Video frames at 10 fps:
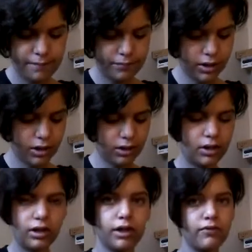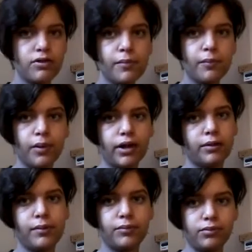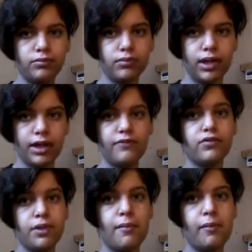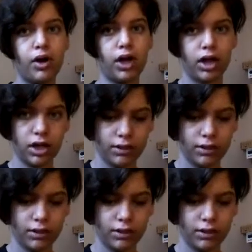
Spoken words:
Like, give them a break, people. Give them a break.